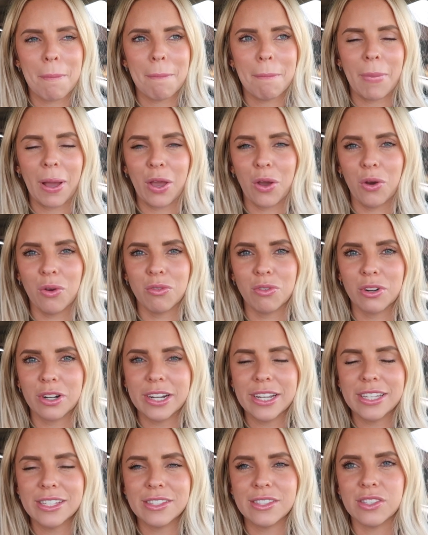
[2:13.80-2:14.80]
my
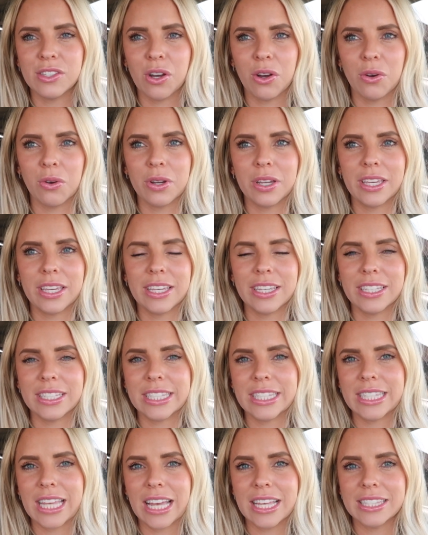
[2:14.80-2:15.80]
ovary so he
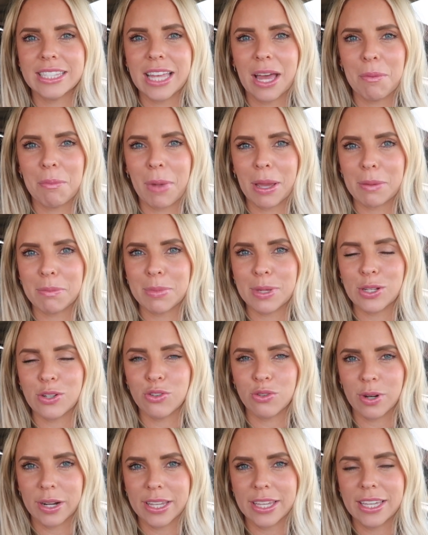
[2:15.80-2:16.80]
says that might be
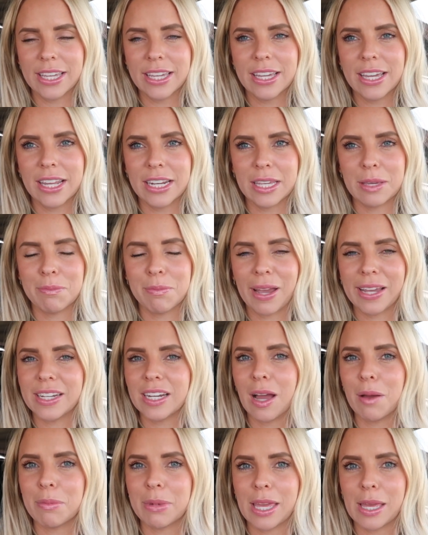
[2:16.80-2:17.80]
tricky and he might
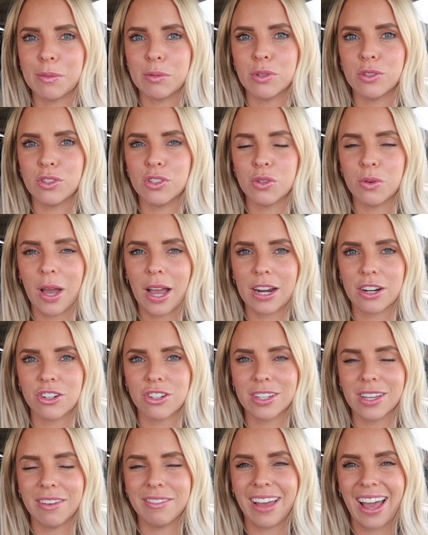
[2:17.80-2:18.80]
not be able to
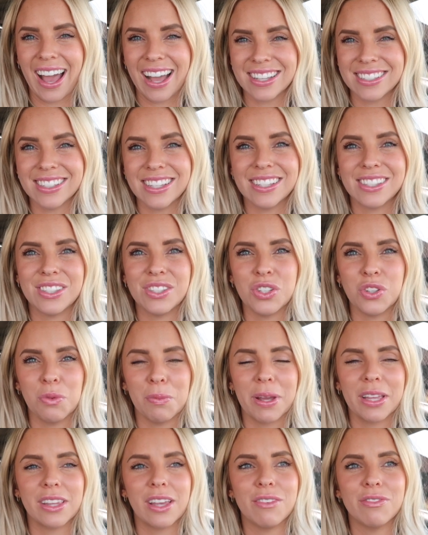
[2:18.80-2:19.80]
actually have access to
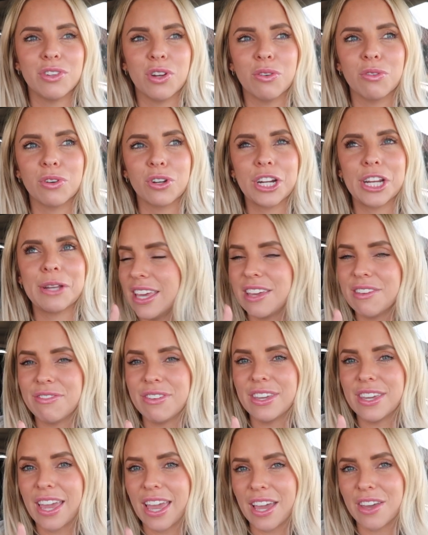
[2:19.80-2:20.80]
my left ovary if
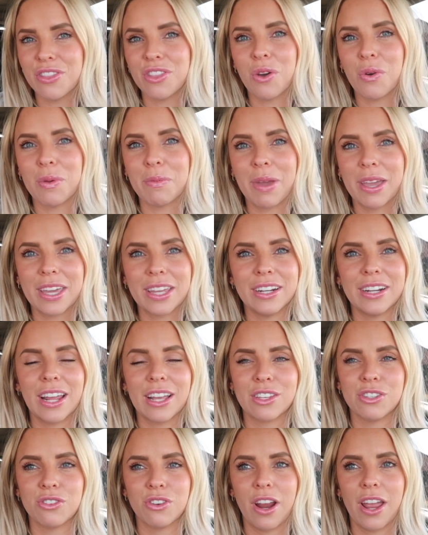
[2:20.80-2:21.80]
he can though we might get an
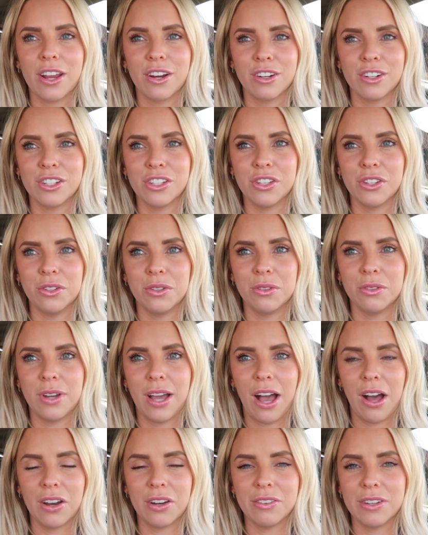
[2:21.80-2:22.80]
extra egg or two
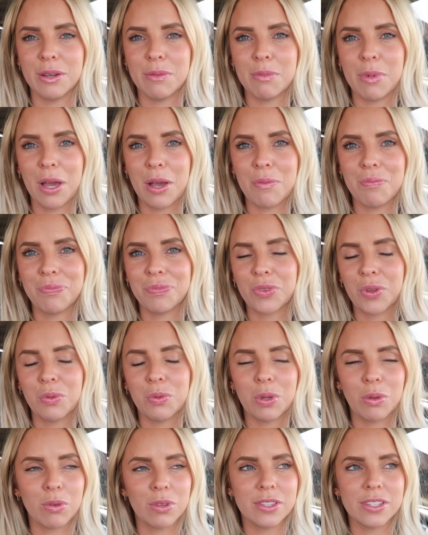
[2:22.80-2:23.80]
out of it but
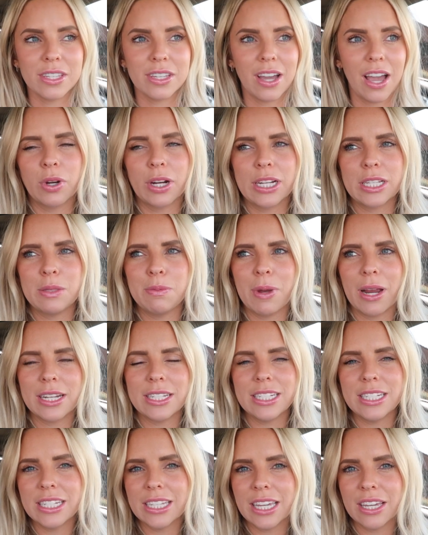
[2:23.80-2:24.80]
we will see. We're
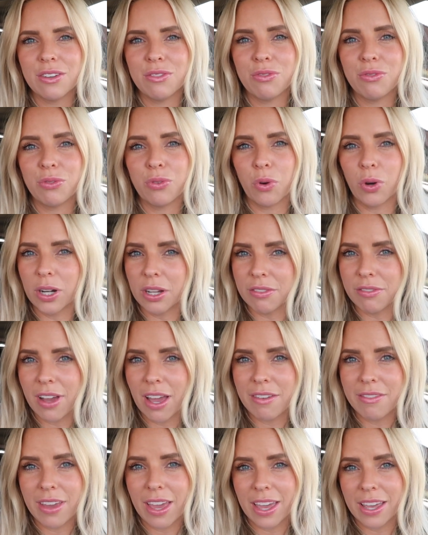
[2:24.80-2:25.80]
expecting to get four to
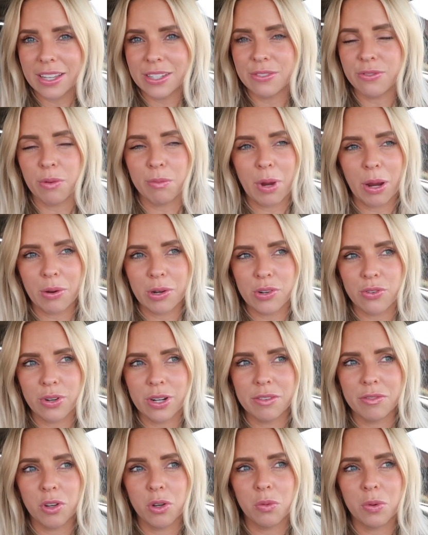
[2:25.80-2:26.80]
five eggs for my
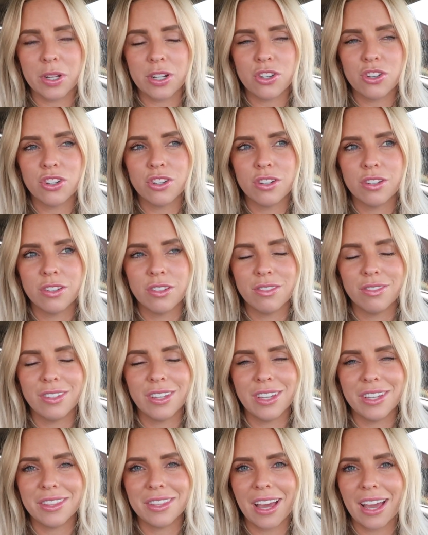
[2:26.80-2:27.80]
retrieval, which
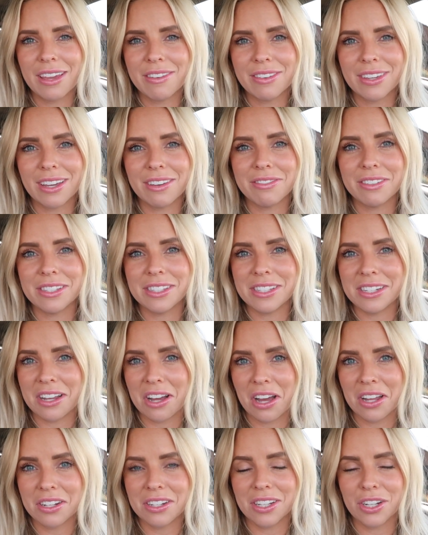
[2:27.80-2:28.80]
in IVF is
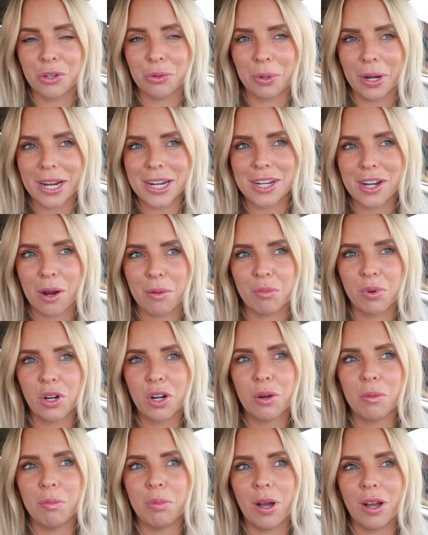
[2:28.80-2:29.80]
not a great
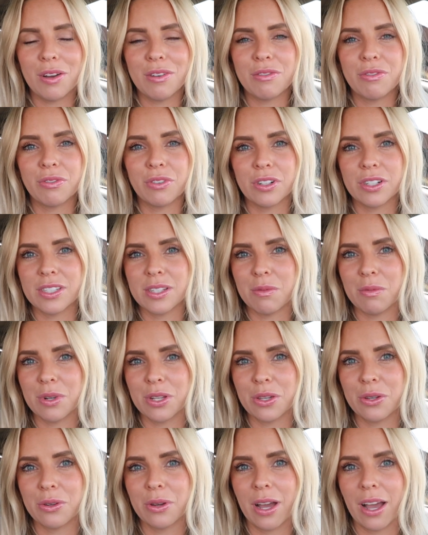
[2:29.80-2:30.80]
number, but for
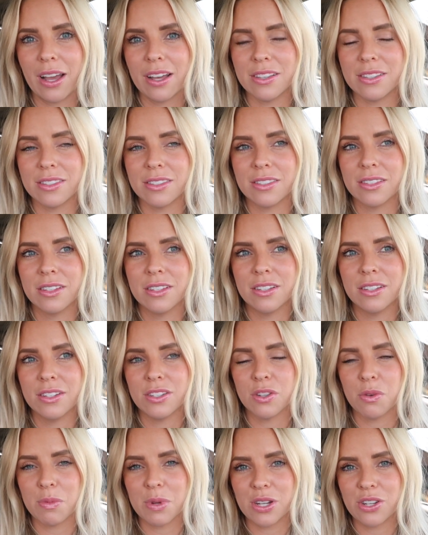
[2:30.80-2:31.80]
somebody who has
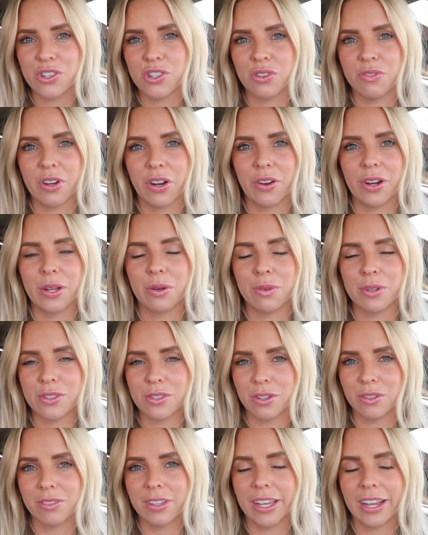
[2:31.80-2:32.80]
diminished ovarian
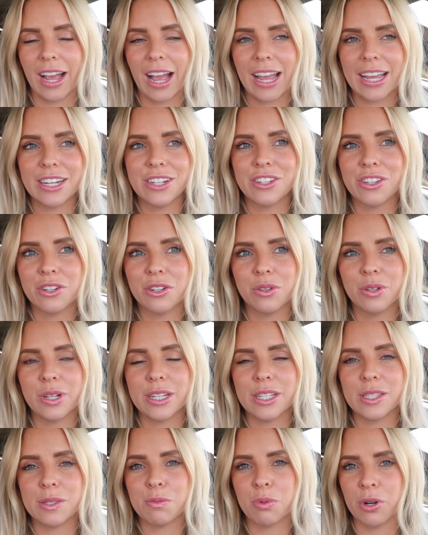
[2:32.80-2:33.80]
reserve like I do,
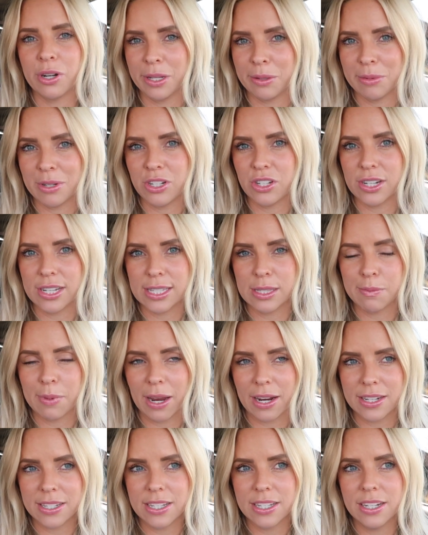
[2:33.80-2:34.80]
it's pretty much
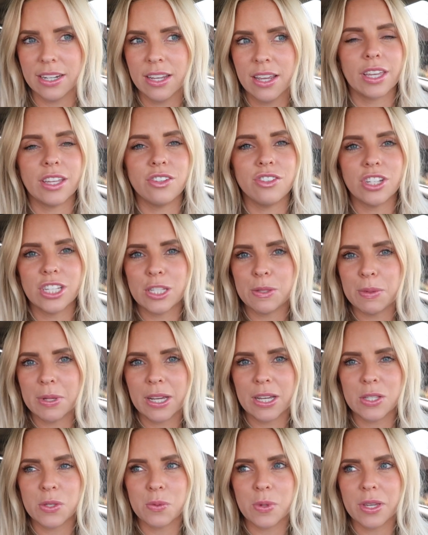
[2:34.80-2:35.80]
expected. And just
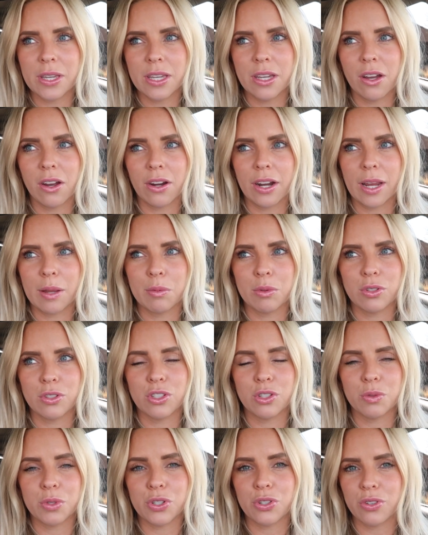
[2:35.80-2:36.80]
because we are able
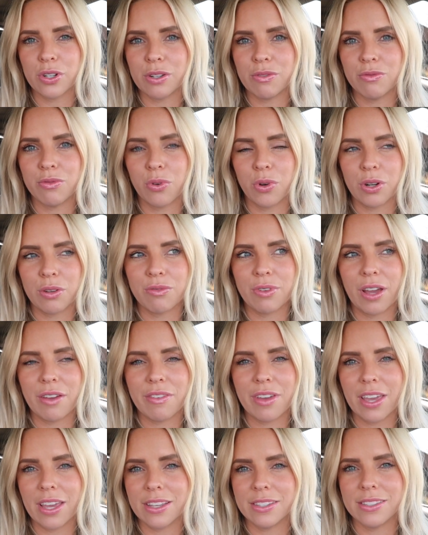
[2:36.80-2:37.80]
to retrieve four to five
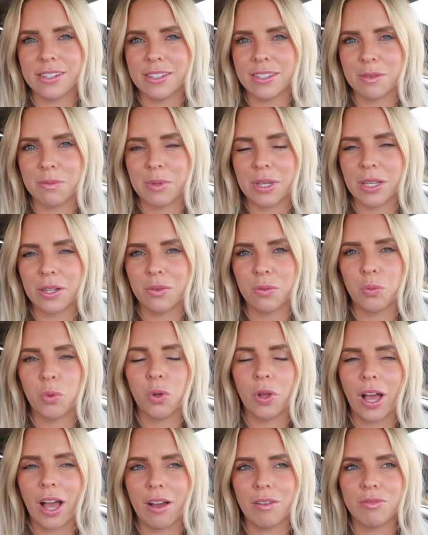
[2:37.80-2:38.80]
eggs doesn't mean
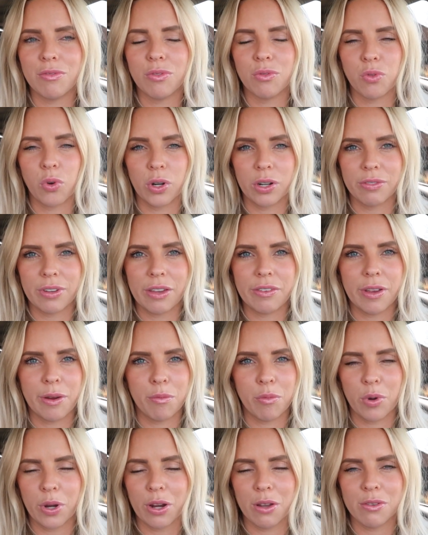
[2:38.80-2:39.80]
we'll have four to five
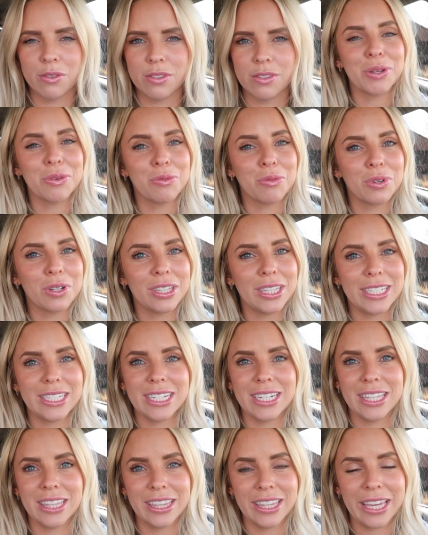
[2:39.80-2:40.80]
embryos. We really
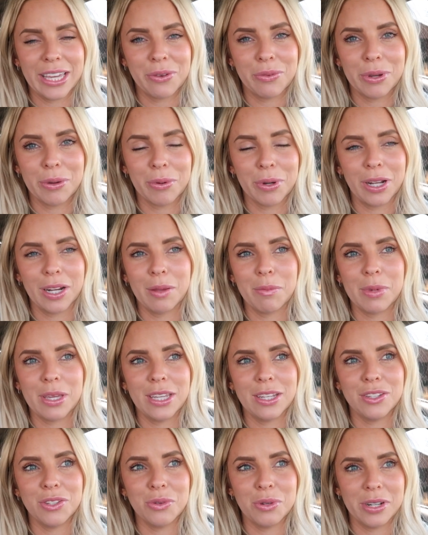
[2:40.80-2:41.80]
didn't think we were gonna
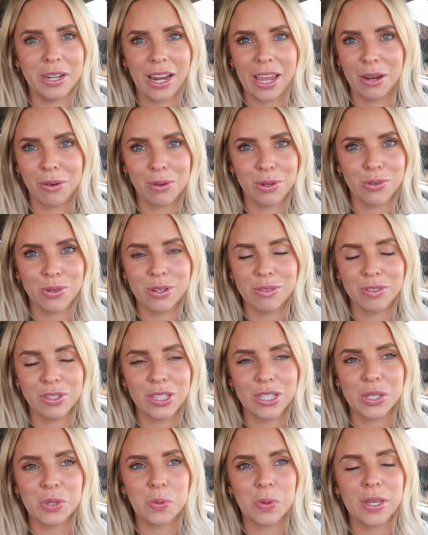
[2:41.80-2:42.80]
be doing an egg retrieval
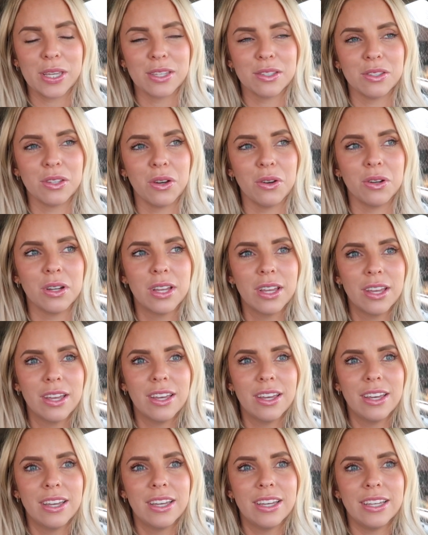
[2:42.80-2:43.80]
this week, so
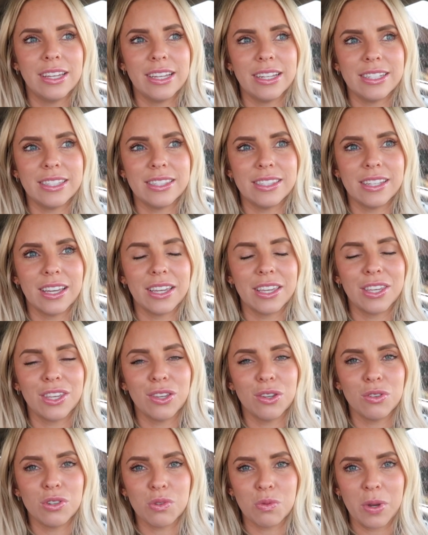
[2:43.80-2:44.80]
it's a
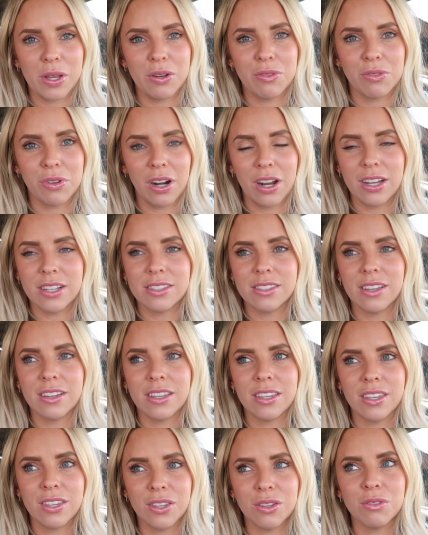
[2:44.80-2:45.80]
huge win for us, a
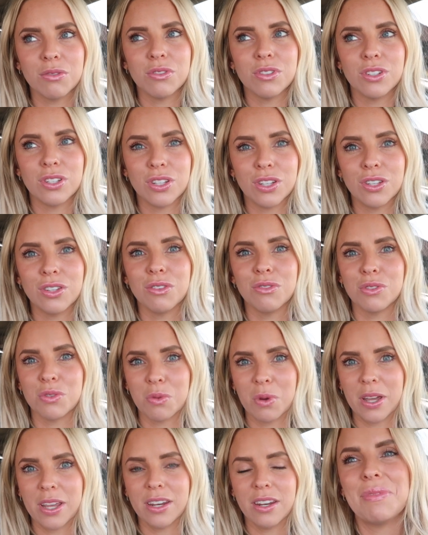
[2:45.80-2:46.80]
huge, huge
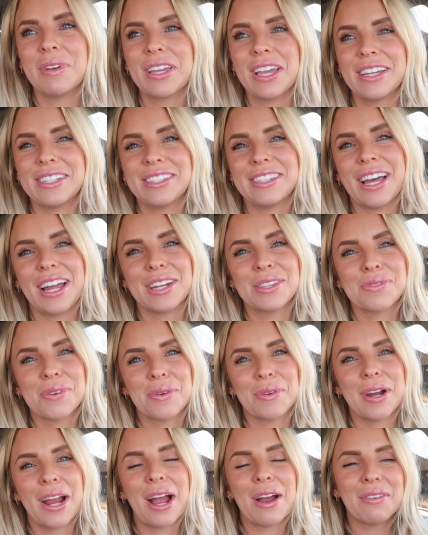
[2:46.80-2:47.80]
win. But yes, that is where
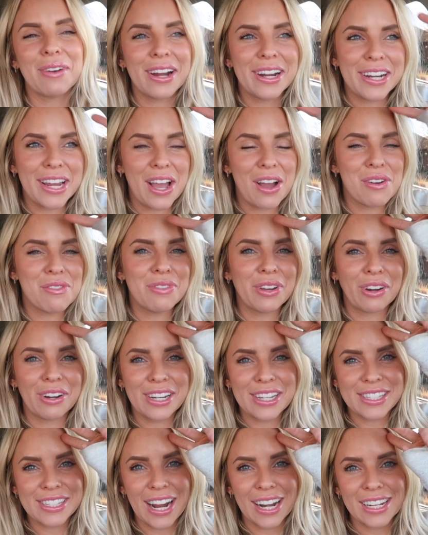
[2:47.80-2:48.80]
we're at right now.
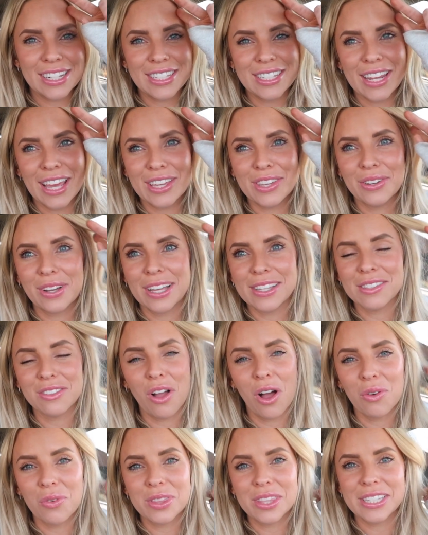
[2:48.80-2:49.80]
Very excited to take you guys
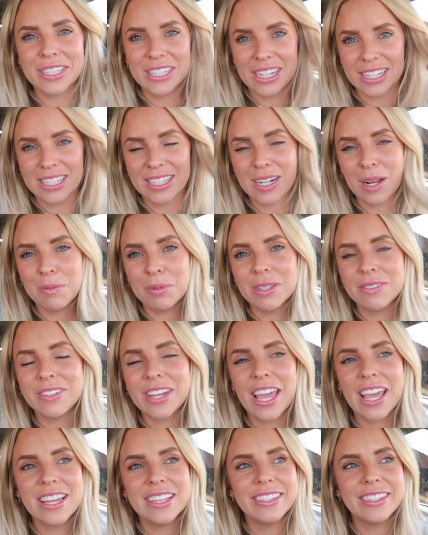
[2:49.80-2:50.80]
along with these next couple of
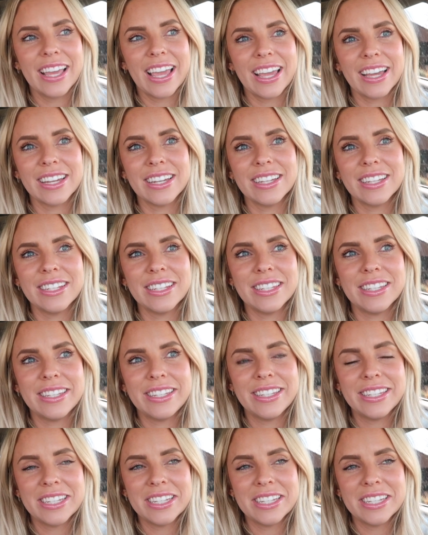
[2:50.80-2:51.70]
days and